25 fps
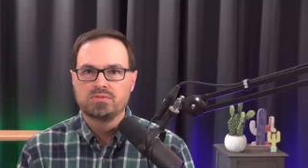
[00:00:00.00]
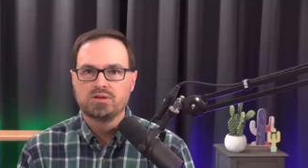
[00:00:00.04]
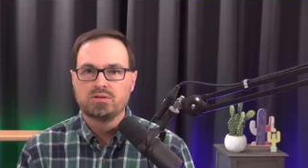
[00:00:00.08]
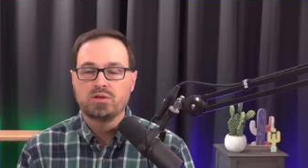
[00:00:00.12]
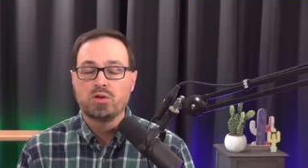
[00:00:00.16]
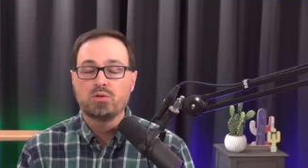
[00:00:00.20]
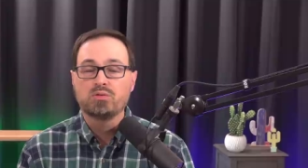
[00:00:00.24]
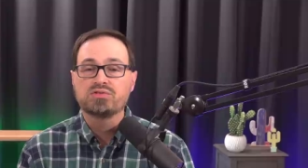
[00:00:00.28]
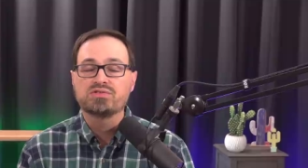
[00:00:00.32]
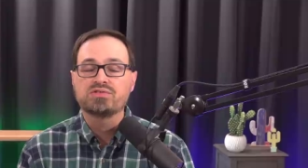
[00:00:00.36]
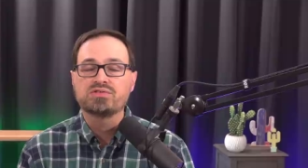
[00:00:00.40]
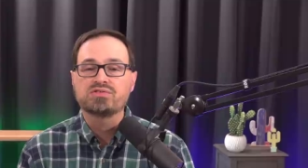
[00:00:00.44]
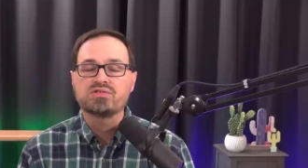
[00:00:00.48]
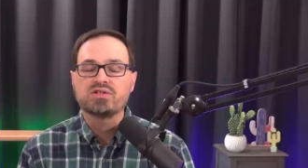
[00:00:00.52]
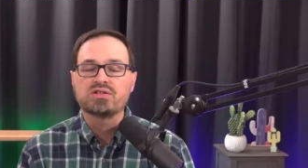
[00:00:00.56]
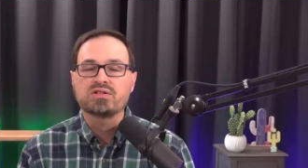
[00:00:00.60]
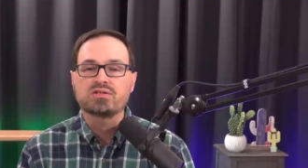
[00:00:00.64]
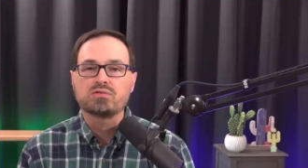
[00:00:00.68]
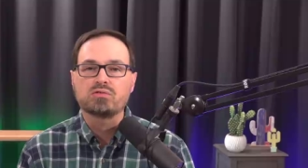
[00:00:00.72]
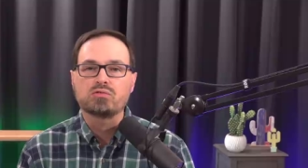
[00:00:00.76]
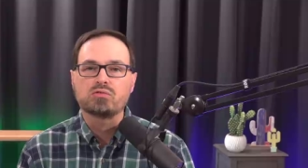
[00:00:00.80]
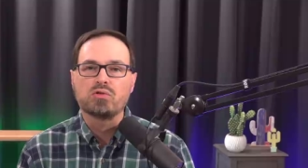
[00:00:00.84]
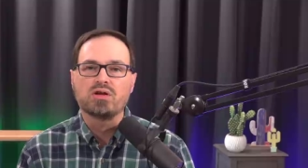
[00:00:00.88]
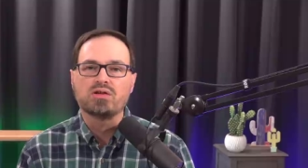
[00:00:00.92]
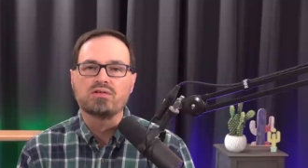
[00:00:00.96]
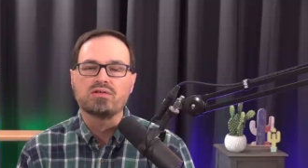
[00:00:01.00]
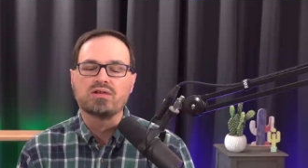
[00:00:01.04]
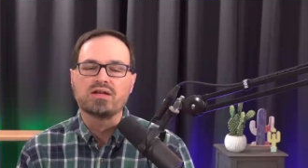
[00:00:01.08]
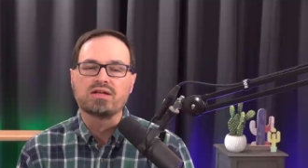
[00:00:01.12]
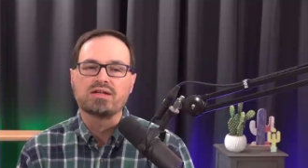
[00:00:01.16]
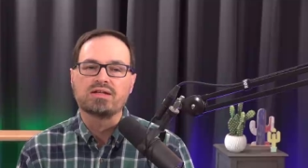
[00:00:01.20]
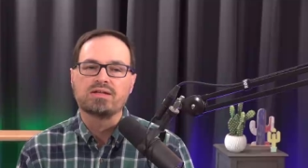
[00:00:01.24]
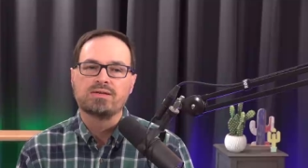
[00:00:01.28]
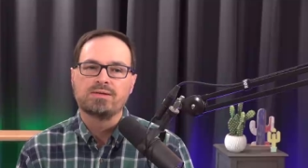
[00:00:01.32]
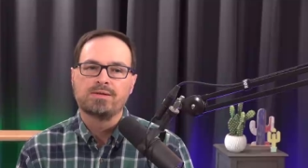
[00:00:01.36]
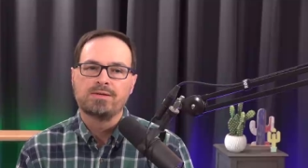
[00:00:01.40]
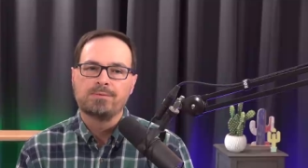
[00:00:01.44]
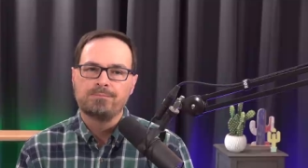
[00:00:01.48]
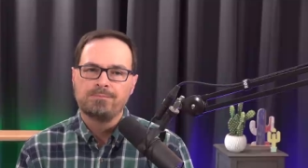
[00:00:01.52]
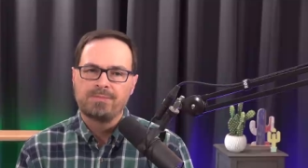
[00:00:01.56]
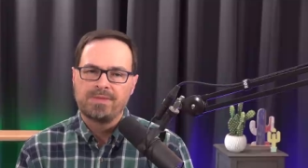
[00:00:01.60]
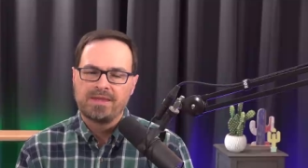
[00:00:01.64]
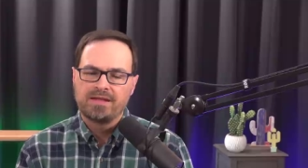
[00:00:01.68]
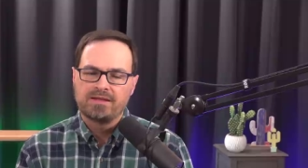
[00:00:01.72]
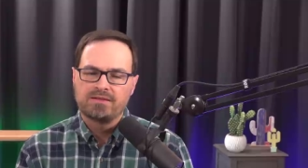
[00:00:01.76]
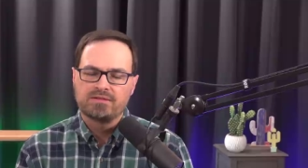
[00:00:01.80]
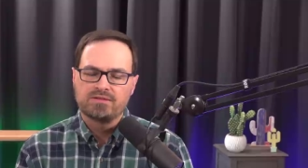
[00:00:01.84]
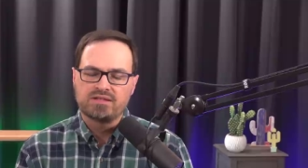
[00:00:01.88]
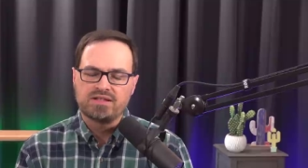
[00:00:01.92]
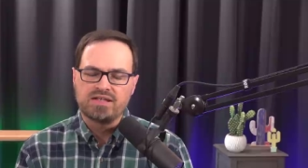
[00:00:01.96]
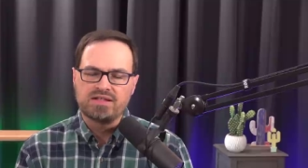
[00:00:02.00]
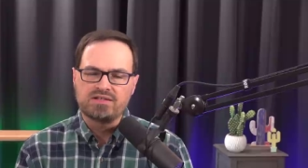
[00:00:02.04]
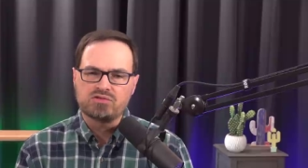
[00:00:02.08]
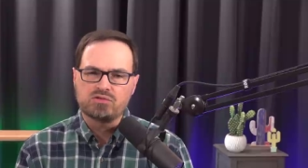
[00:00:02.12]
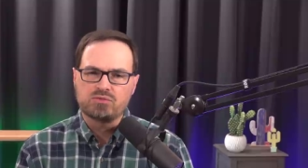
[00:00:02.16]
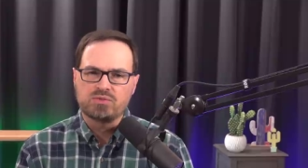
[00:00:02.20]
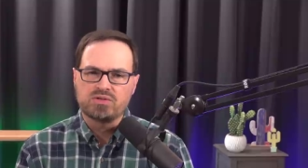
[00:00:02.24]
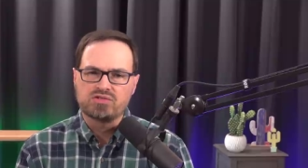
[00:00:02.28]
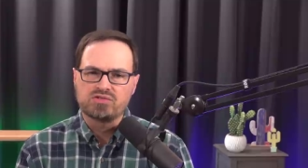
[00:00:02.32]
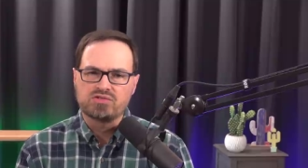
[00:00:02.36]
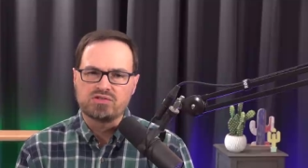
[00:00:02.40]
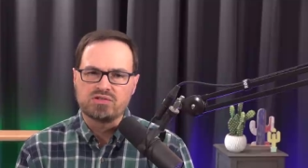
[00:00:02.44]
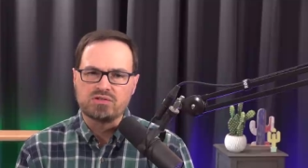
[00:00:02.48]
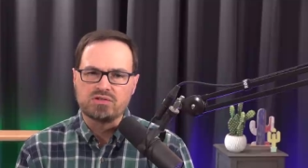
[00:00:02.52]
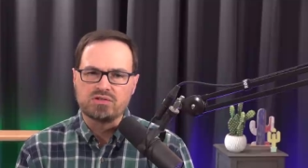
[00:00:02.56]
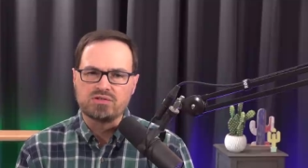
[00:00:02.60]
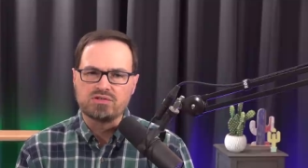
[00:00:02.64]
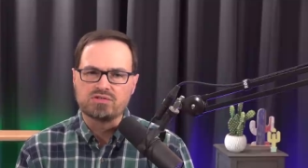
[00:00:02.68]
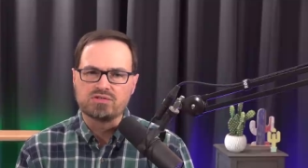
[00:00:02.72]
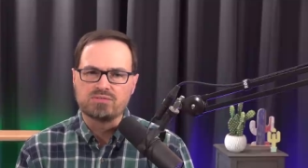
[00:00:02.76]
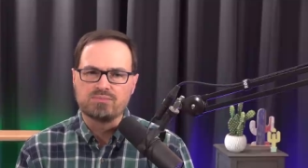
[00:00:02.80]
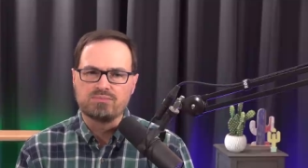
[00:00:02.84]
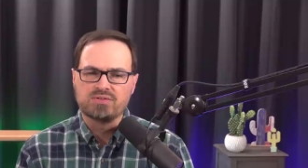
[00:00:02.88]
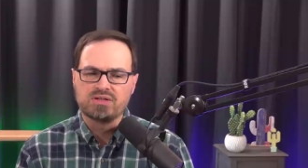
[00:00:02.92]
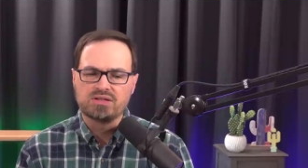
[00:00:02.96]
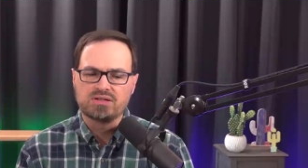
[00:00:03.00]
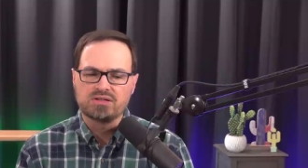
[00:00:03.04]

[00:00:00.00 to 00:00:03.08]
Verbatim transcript: Hello, this is Dr. Grande. Today's question is